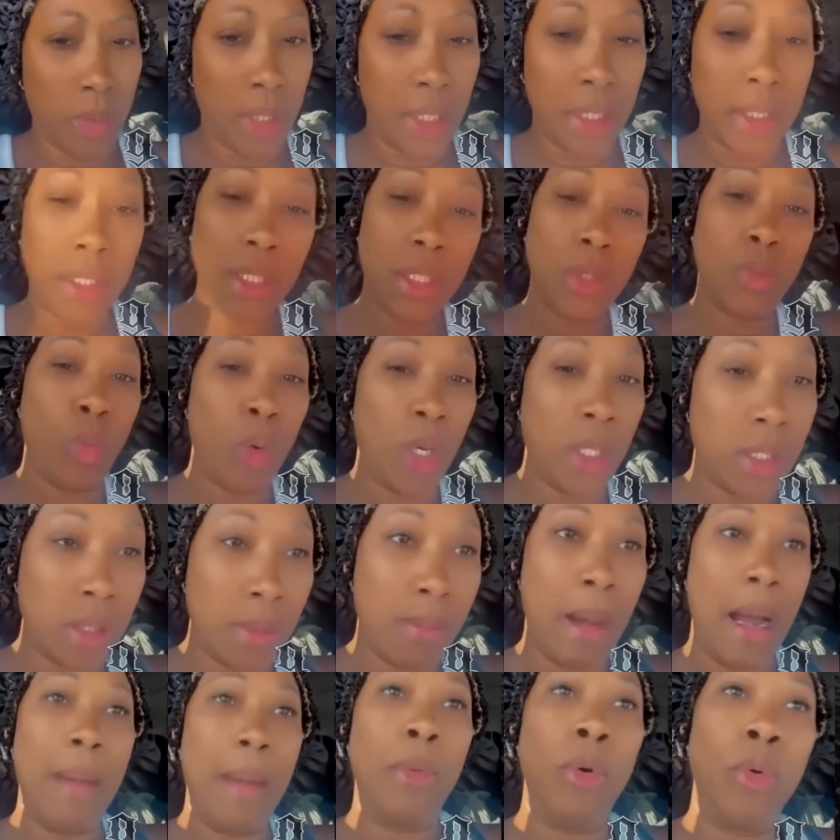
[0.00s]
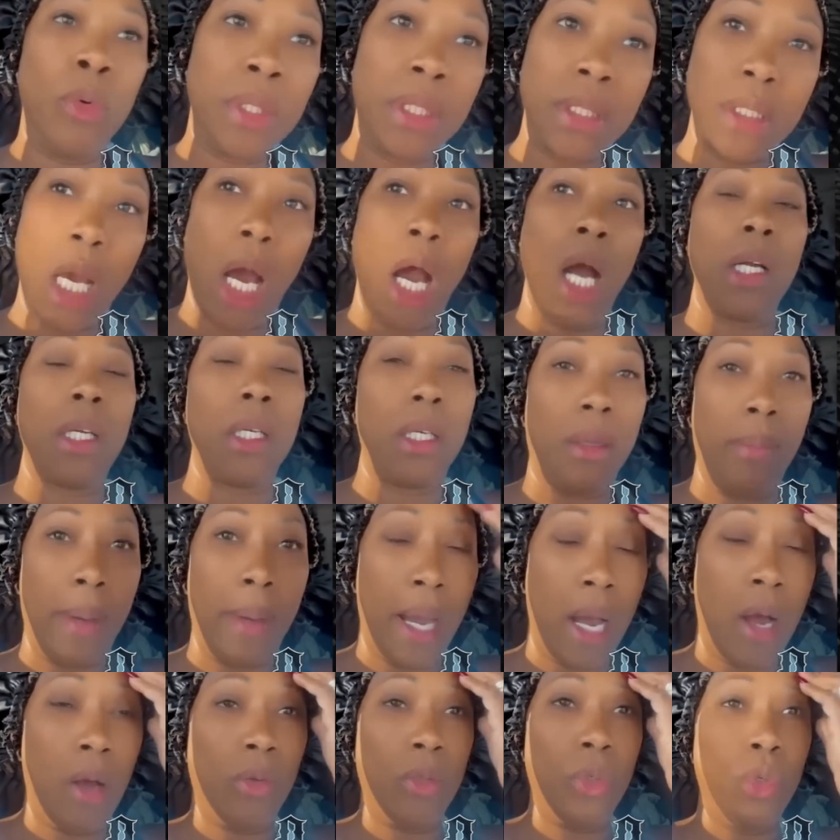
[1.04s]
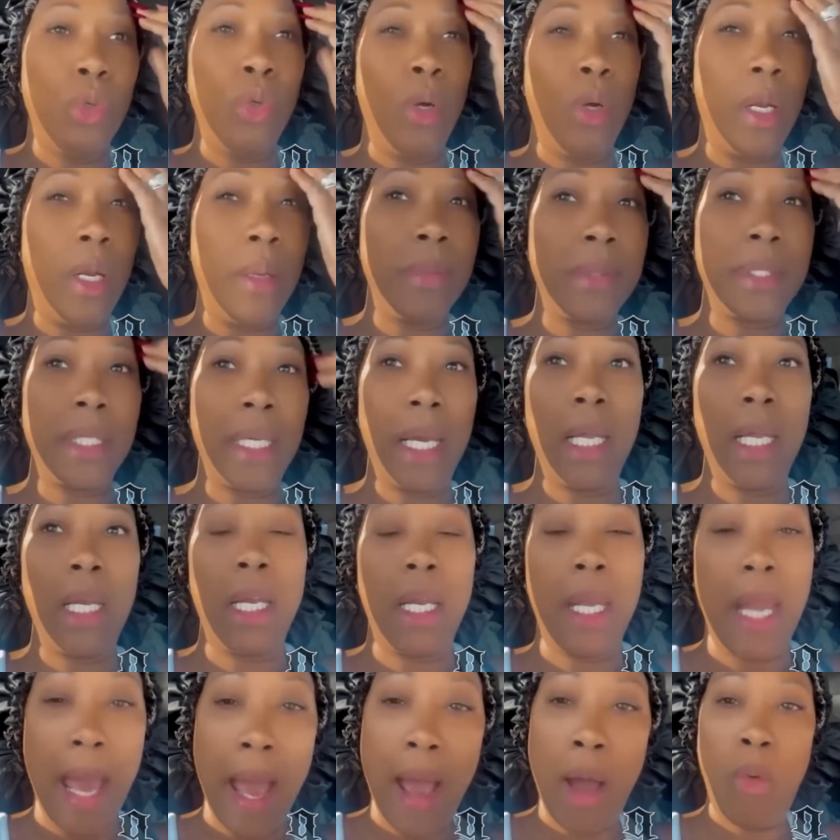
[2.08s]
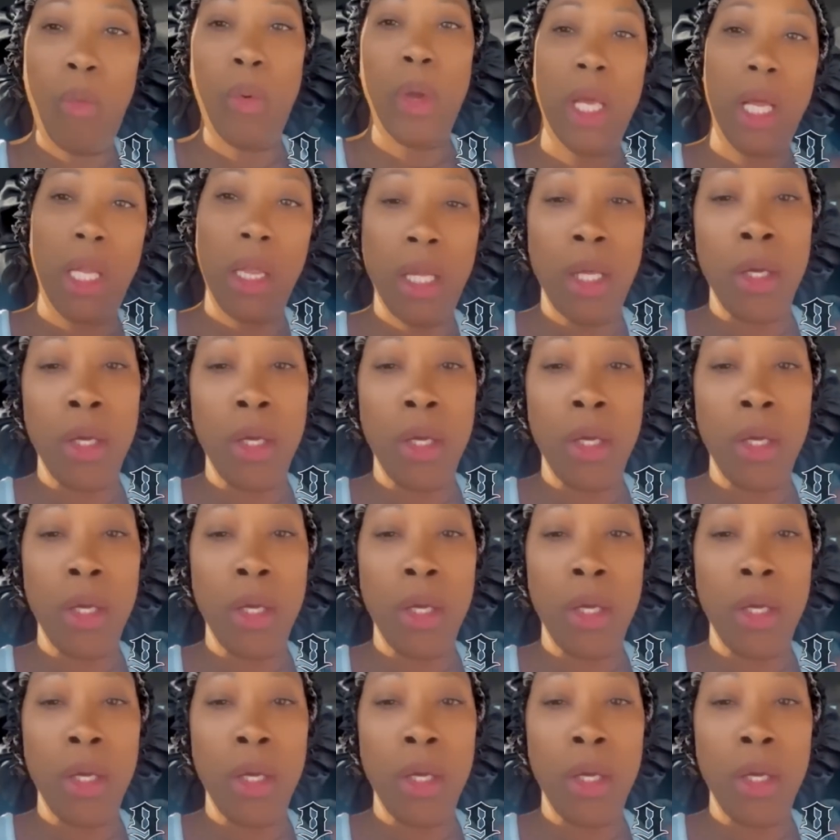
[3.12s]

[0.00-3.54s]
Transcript: this is what the mama was talking about you know what i'm saying and now we a